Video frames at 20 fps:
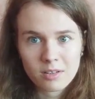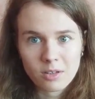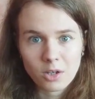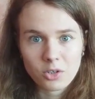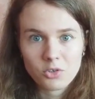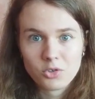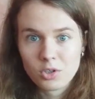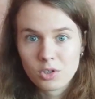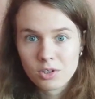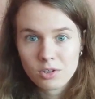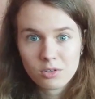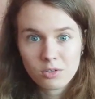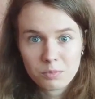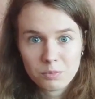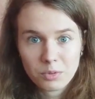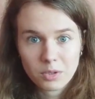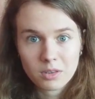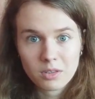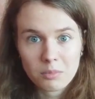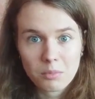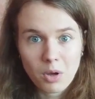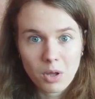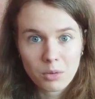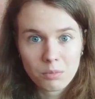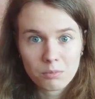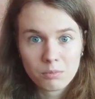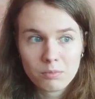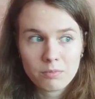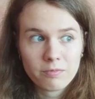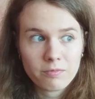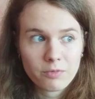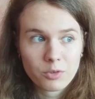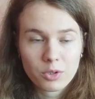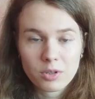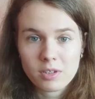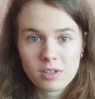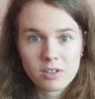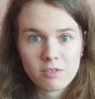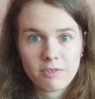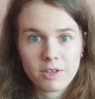not just put them on for
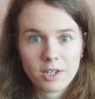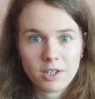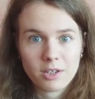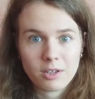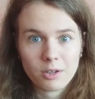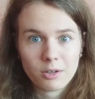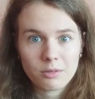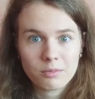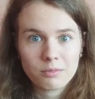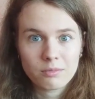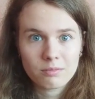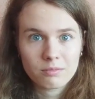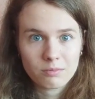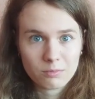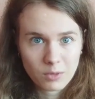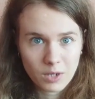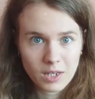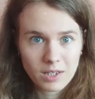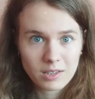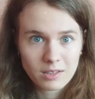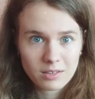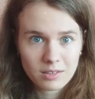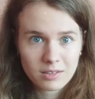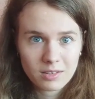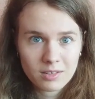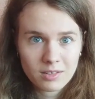this video, right?